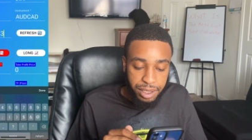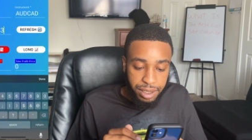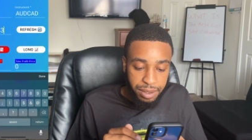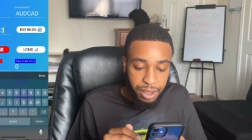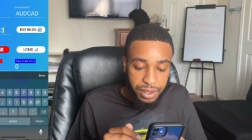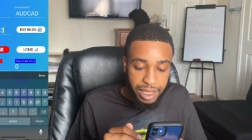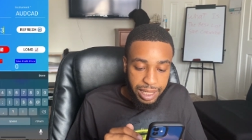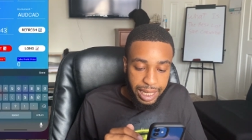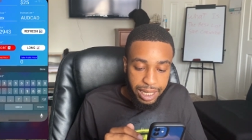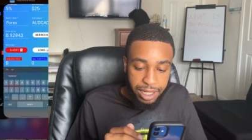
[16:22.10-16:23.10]
What was it?
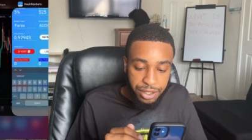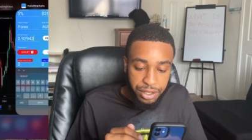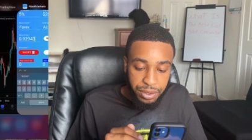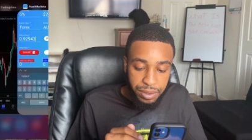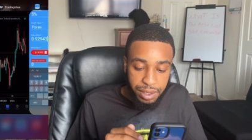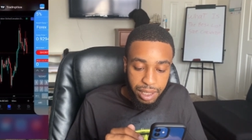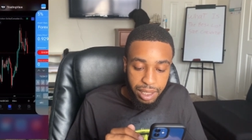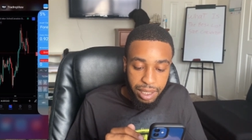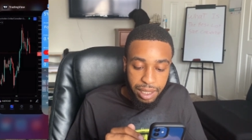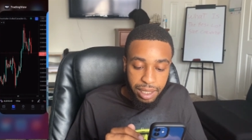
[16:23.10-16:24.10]

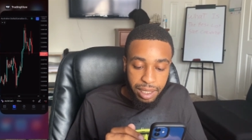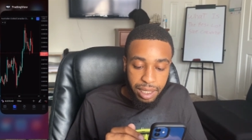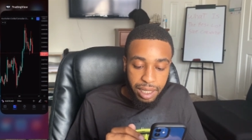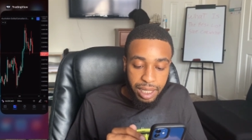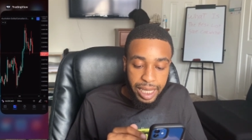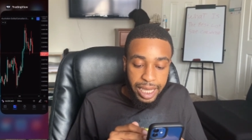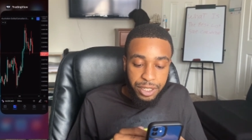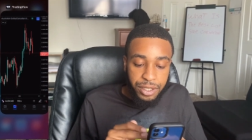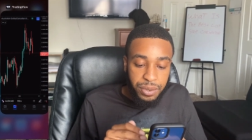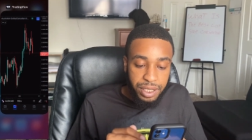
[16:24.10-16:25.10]

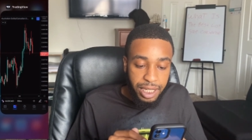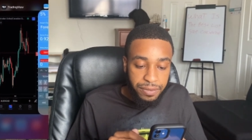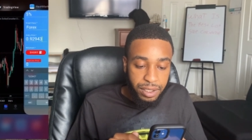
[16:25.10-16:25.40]
92,827.